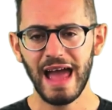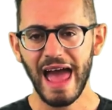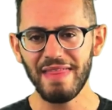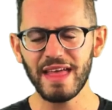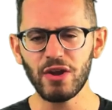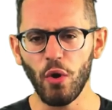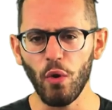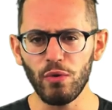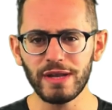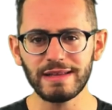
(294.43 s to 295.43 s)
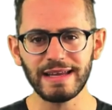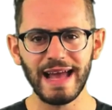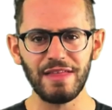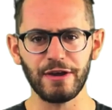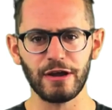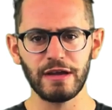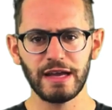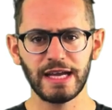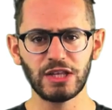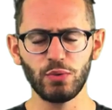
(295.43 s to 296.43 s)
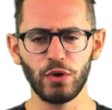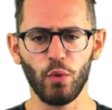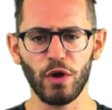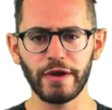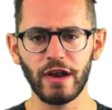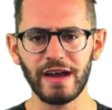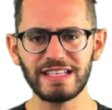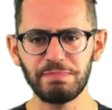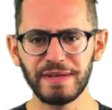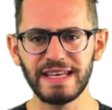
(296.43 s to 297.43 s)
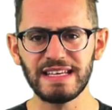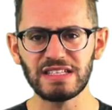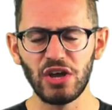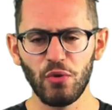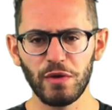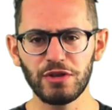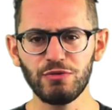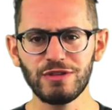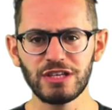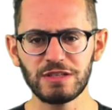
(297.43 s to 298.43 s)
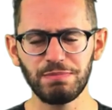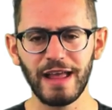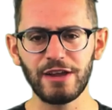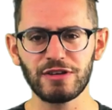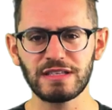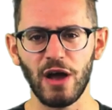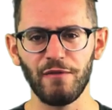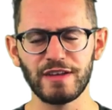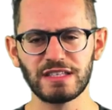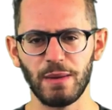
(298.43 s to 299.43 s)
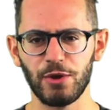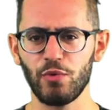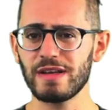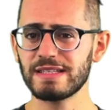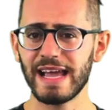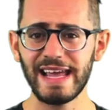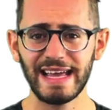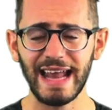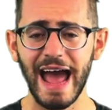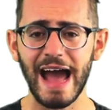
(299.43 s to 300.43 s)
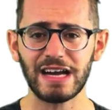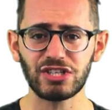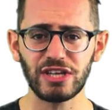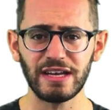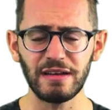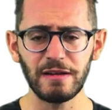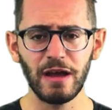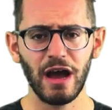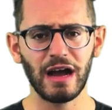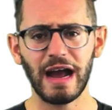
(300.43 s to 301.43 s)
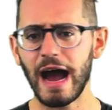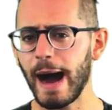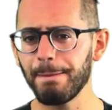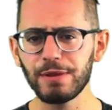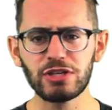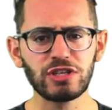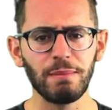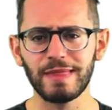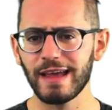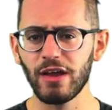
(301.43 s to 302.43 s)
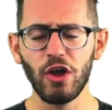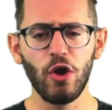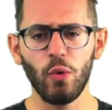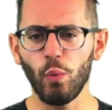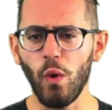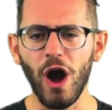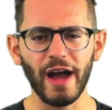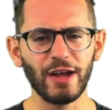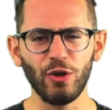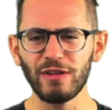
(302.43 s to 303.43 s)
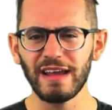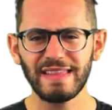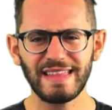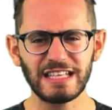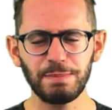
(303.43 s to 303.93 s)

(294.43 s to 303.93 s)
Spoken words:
and then hone it together into an organized piece where you display yourself as someone who has taken action, accomplished something wild that's